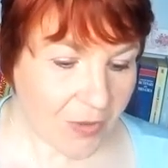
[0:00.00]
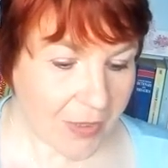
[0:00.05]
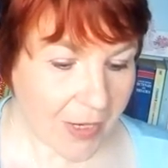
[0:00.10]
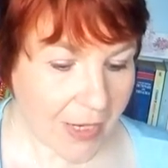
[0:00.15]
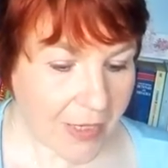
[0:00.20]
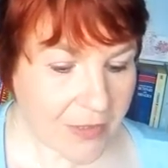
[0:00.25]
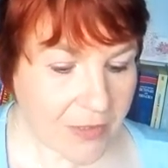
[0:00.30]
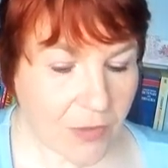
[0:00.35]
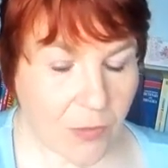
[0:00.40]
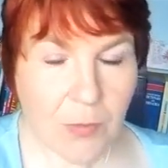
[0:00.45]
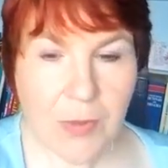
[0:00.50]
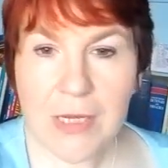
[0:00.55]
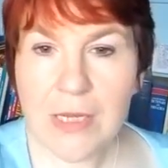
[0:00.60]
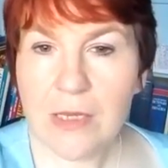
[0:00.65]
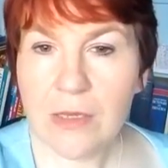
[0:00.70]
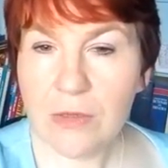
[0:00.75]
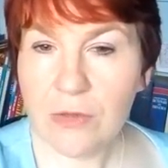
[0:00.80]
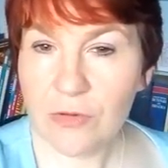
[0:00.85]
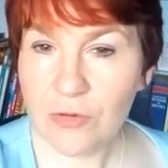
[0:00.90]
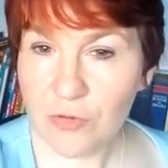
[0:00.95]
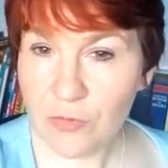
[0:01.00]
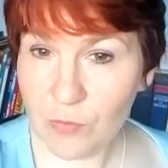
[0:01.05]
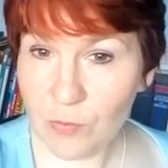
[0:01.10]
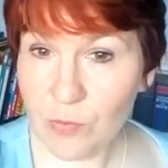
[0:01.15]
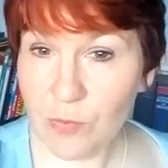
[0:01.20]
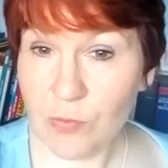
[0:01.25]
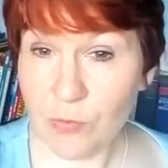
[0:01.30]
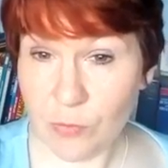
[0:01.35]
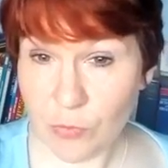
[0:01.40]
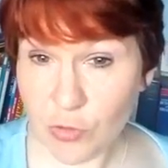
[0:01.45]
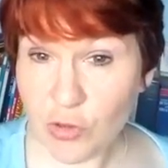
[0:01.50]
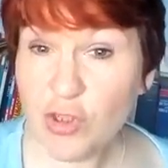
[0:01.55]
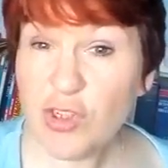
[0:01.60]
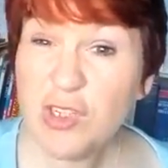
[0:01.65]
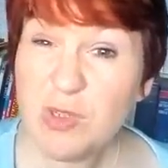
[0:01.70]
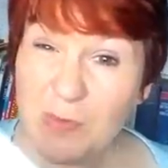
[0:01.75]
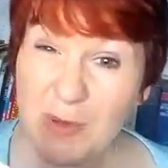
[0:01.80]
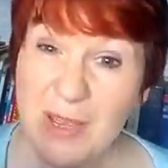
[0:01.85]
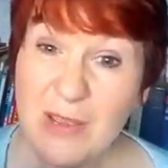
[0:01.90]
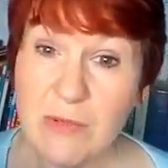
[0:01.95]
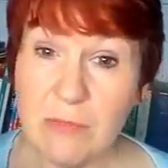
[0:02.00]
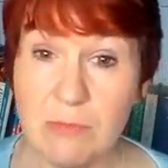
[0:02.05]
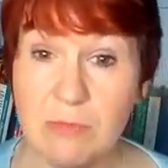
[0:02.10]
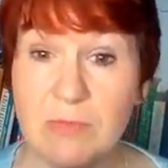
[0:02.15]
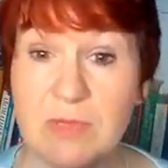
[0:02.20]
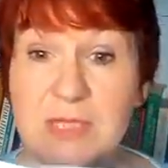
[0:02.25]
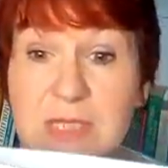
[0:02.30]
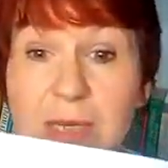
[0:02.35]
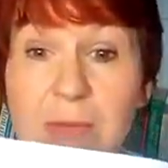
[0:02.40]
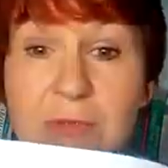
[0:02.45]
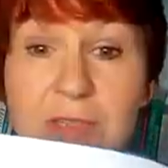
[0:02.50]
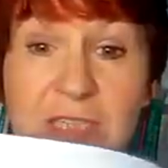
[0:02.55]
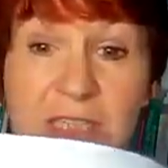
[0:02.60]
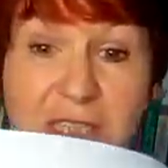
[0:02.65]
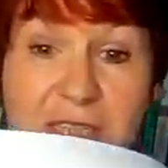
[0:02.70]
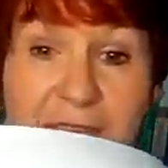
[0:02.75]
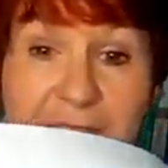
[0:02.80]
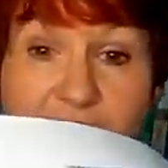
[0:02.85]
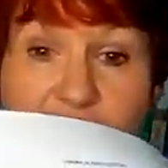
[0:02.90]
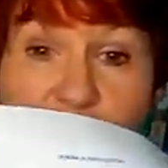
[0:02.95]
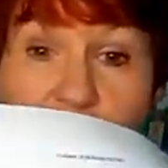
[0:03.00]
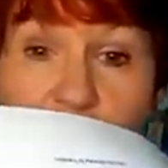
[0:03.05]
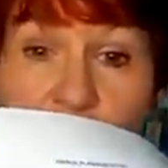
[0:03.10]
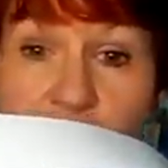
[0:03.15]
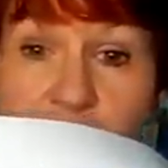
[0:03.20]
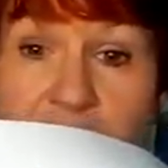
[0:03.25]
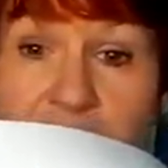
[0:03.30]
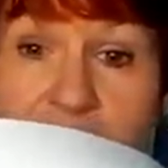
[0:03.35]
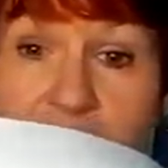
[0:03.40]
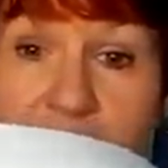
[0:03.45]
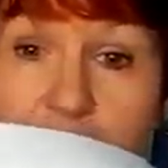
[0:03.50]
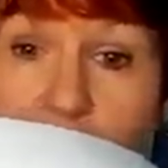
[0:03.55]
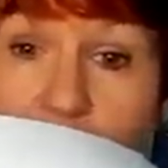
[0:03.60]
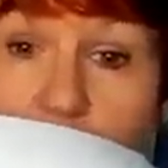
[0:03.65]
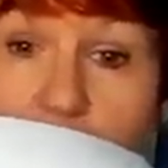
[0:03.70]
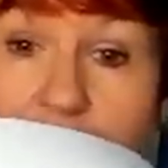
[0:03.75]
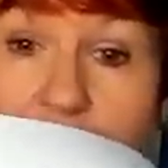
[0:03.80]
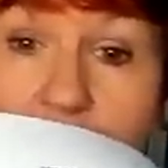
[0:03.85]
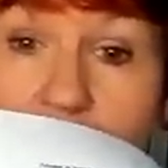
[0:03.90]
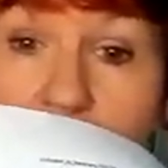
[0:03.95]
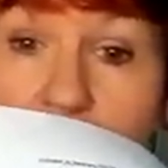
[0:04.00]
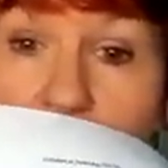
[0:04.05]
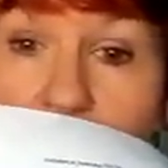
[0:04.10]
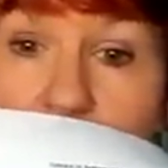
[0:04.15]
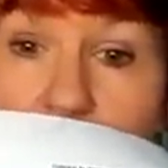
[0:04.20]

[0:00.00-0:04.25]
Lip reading: Okay, so we talked about steam distillation already, didn't we?